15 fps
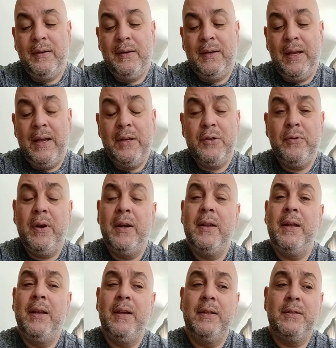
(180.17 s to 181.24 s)
day trade
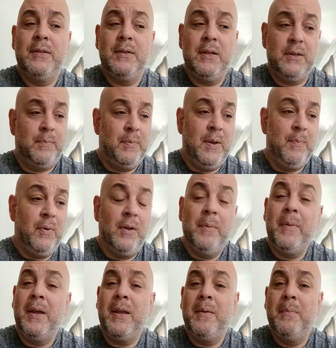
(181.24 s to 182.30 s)
hits because people are
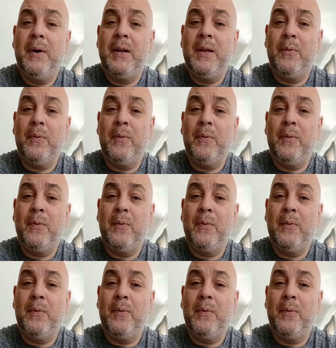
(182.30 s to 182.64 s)
making money